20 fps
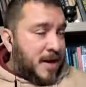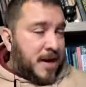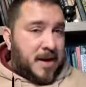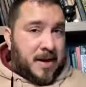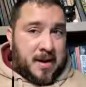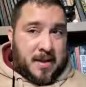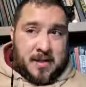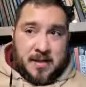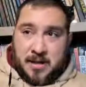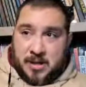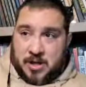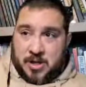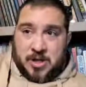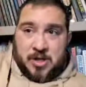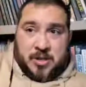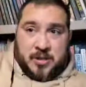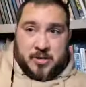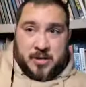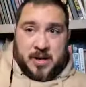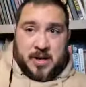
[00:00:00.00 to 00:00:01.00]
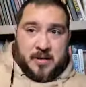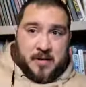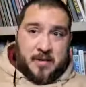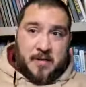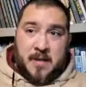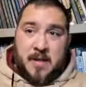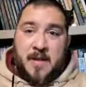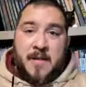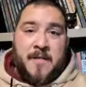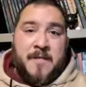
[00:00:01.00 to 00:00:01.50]
hitting and then shooting a
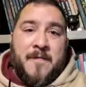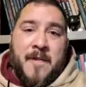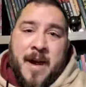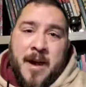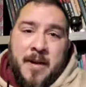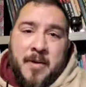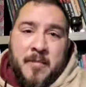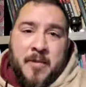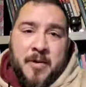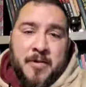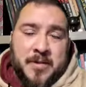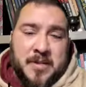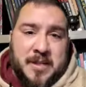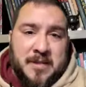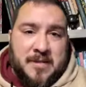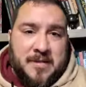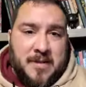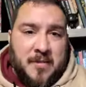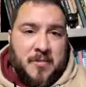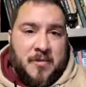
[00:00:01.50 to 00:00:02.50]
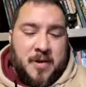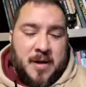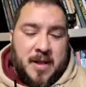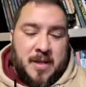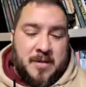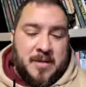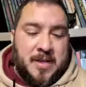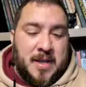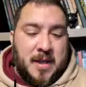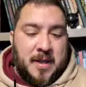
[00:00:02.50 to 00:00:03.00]
firebolt at someone
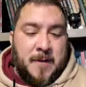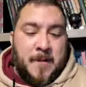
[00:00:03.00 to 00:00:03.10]
else.